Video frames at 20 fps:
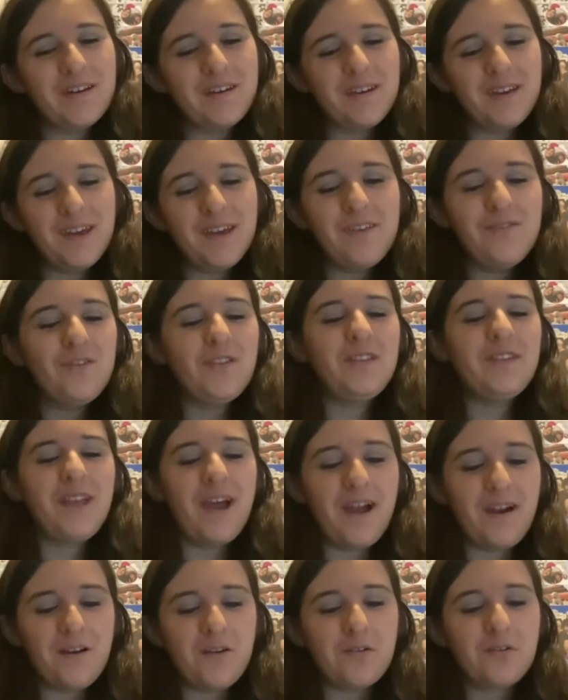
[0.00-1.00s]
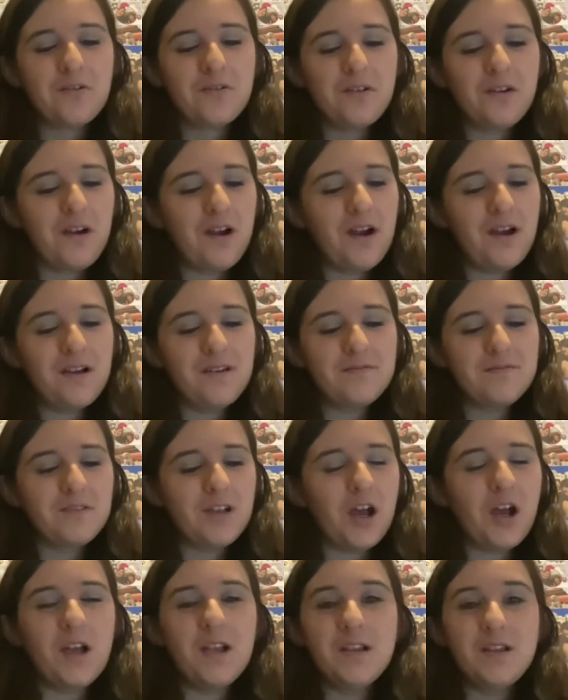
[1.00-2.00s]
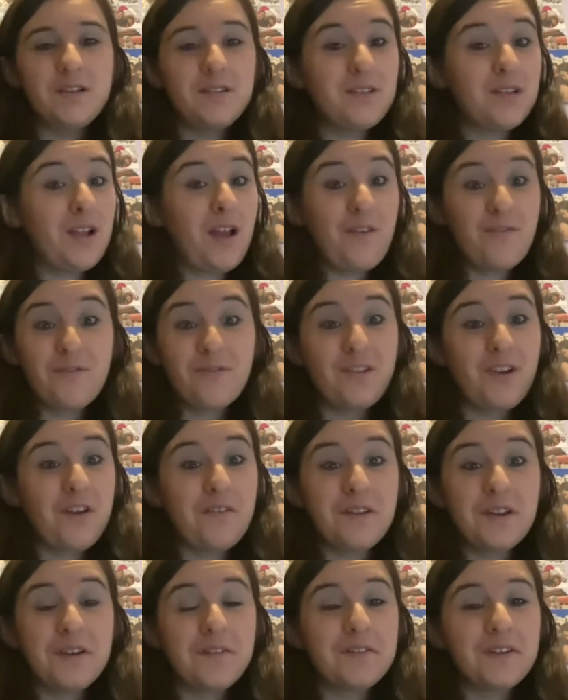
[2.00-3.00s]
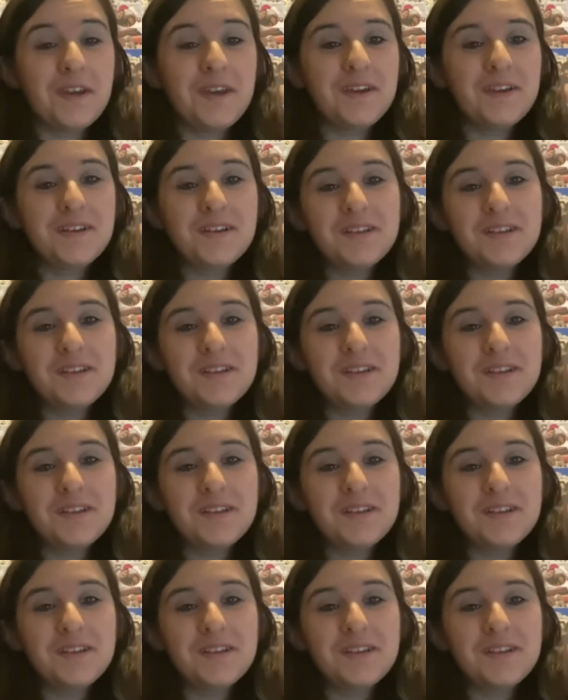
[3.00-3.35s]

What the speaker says: Even now, I love going on it.